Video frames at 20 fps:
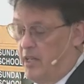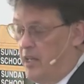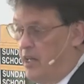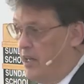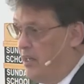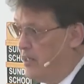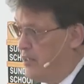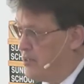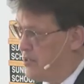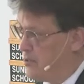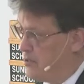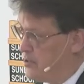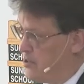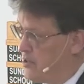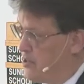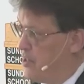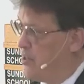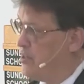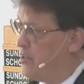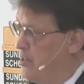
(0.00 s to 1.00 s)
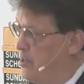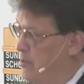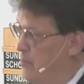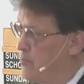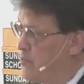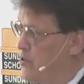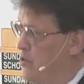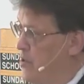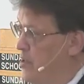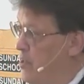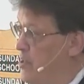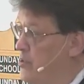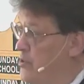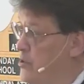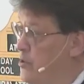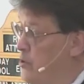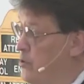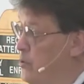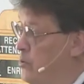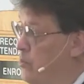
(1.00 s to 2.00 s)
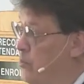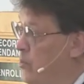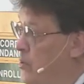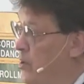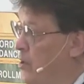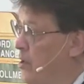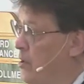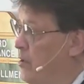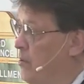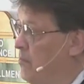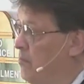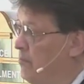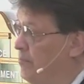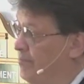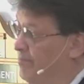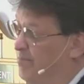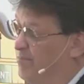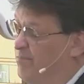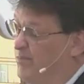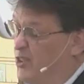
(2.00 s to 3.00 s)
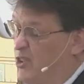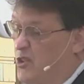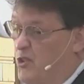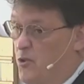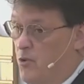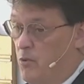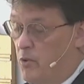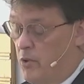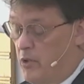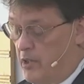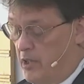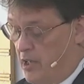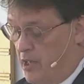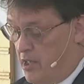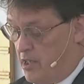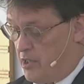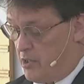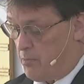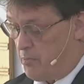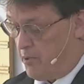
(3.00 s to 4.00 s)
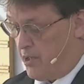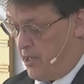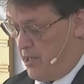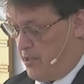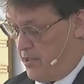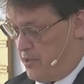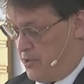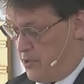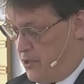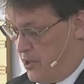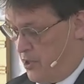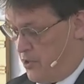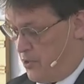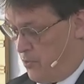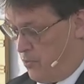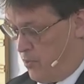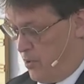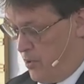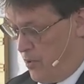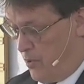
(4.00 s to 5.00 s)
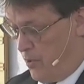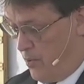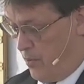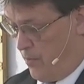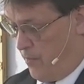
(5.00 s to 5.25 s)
And he's going to send him trying to destroy God's plan to judge the world.